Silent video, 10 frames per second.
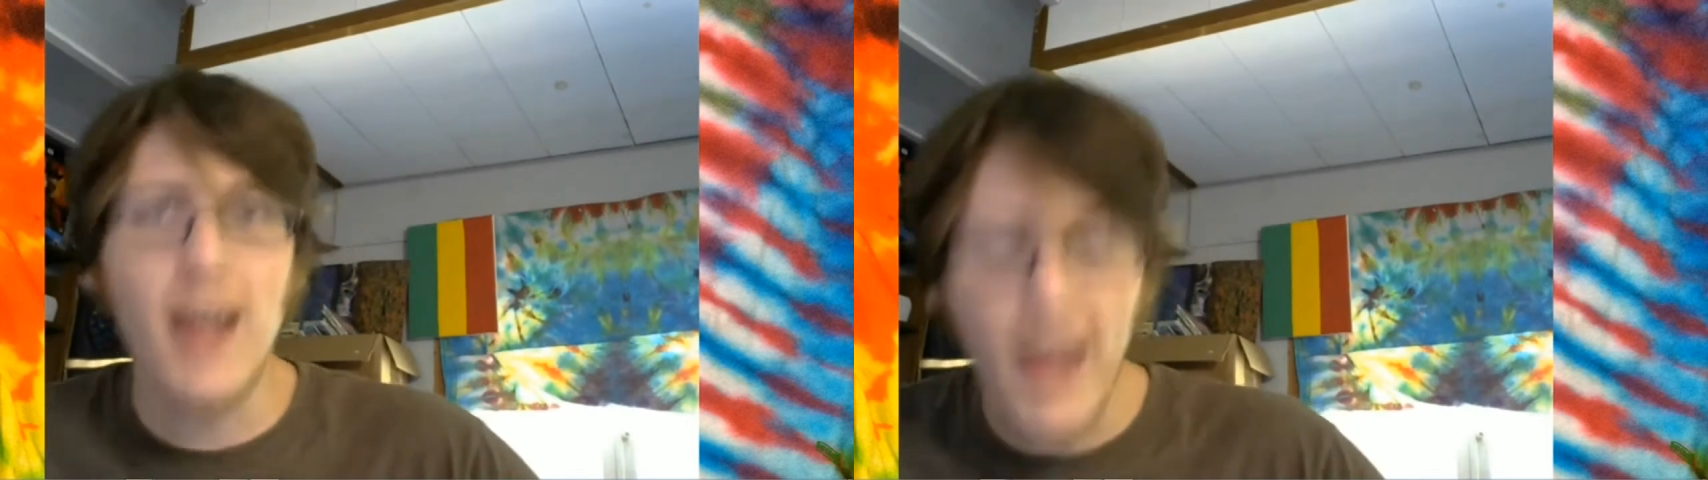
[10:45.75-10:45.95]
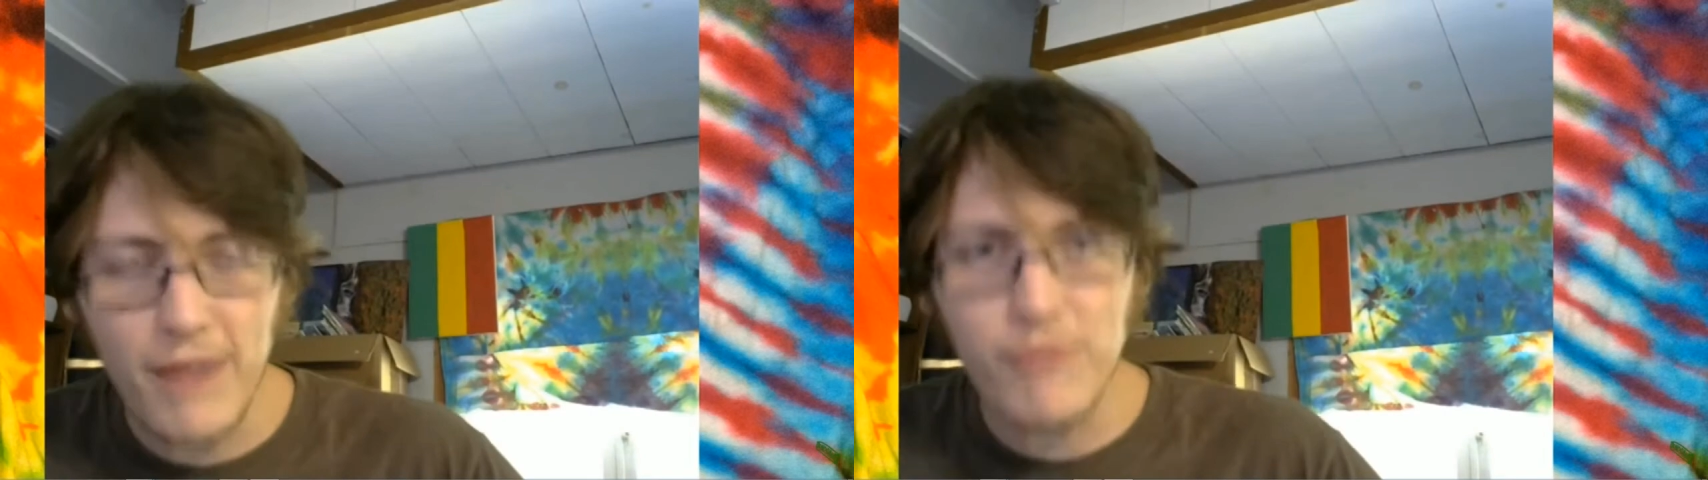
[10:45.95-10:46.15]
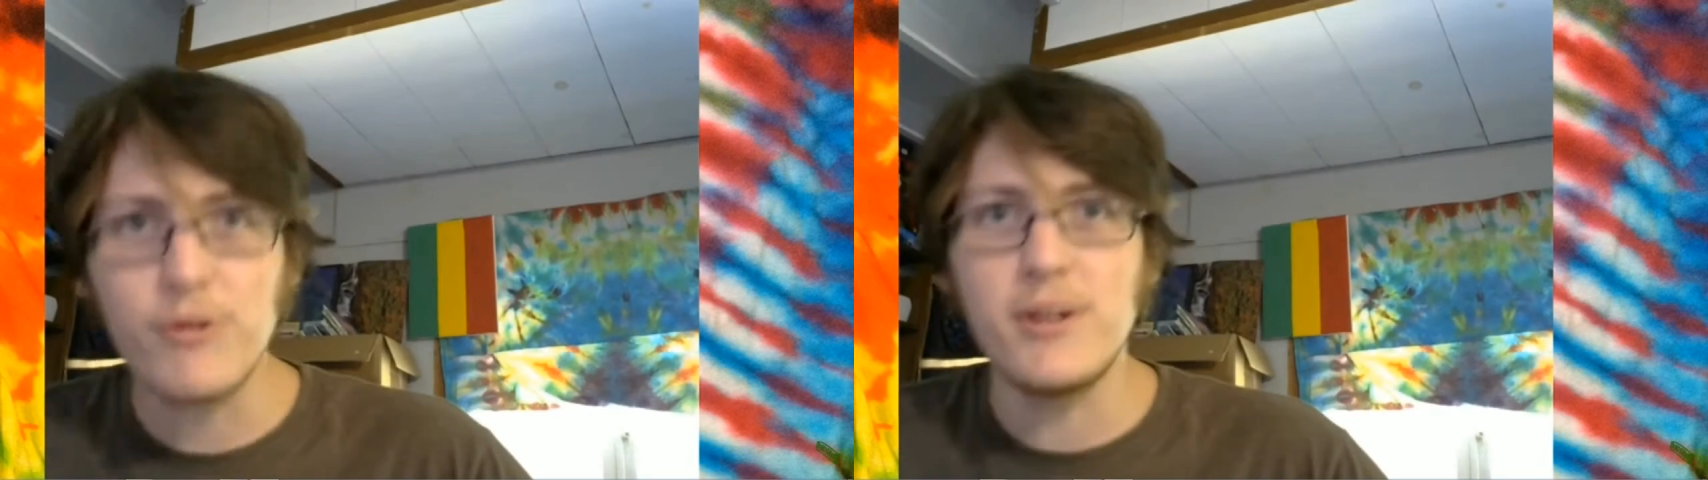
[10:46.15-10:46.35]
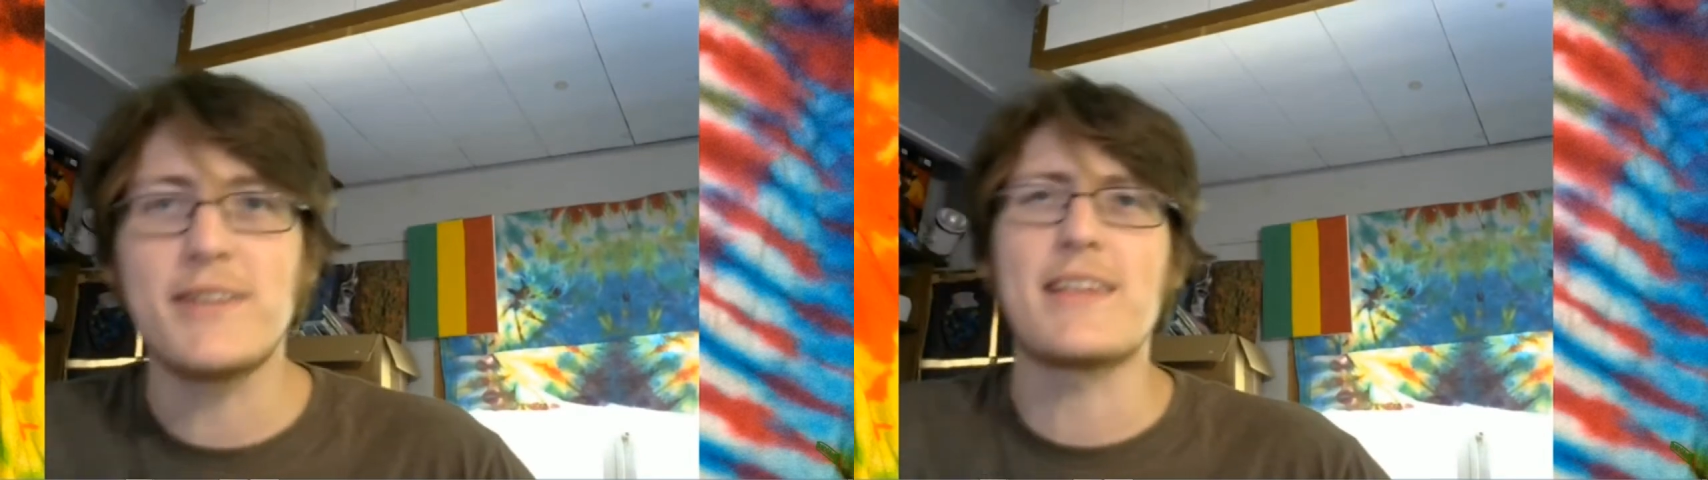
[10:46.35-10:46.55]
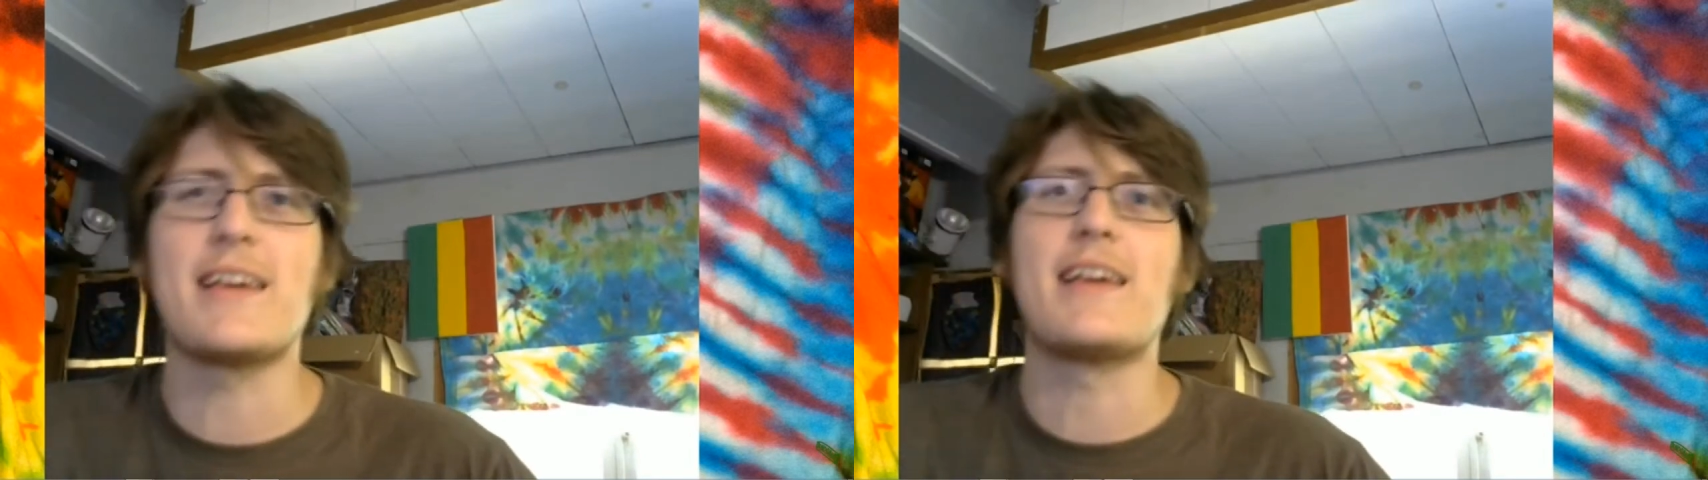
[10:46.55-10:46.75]

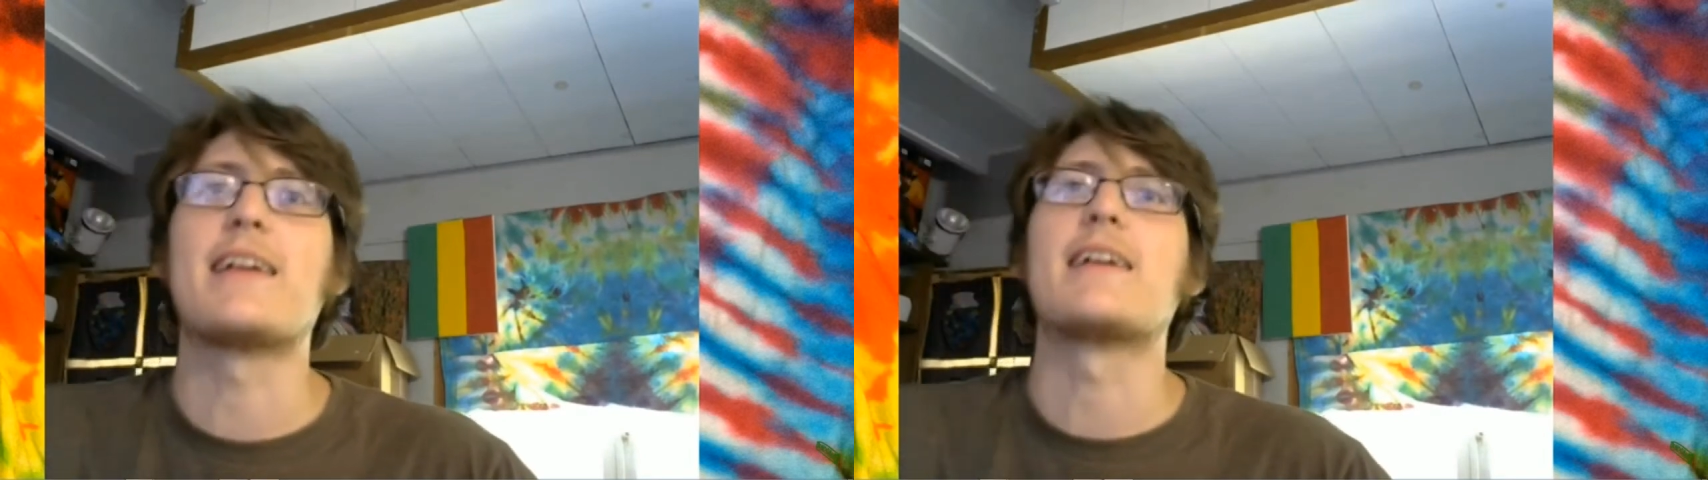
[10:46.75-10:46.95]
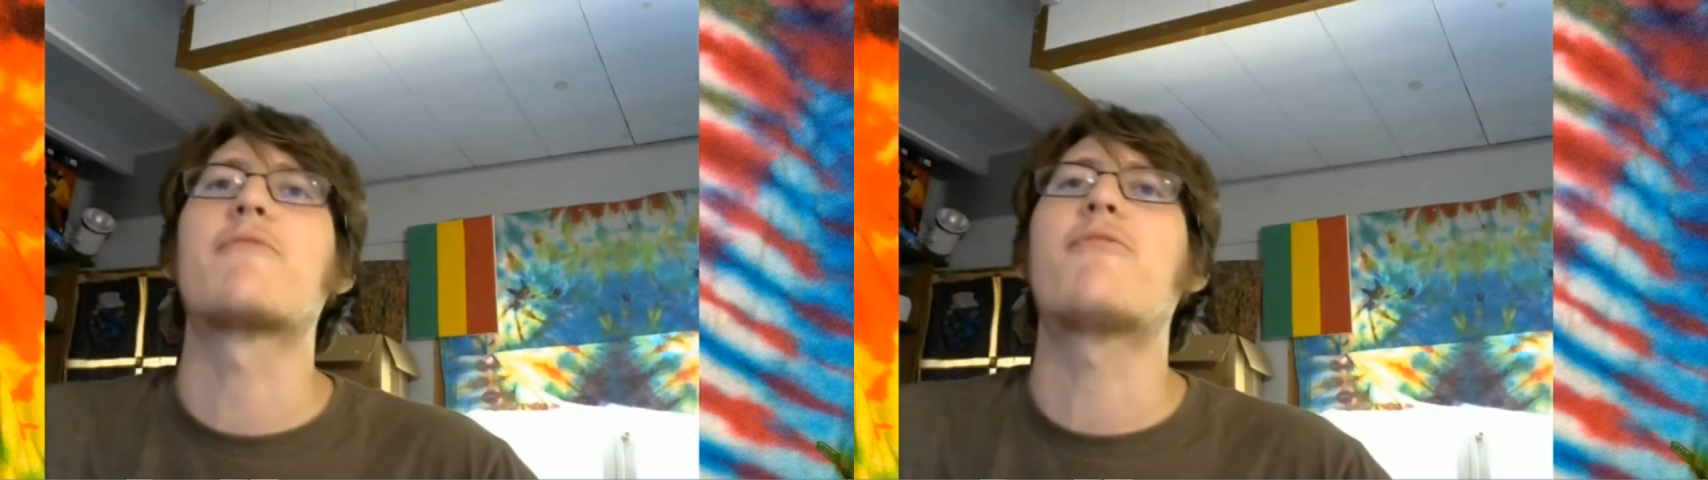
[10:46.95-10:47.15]
everything,